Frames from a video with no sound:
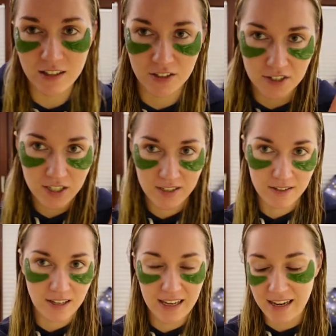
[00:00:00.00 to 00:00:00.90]

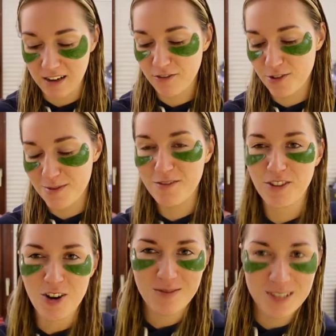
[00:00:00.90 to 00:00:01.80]
looks. Again, for me,
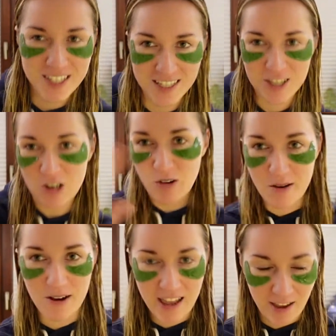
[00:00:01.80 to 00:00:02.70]
Vlogmas is
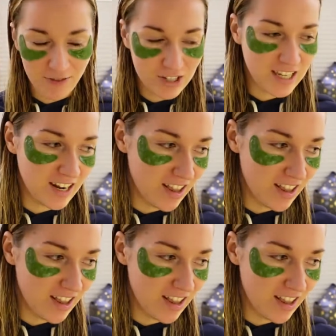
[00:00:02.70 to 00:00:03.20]
showing my everyday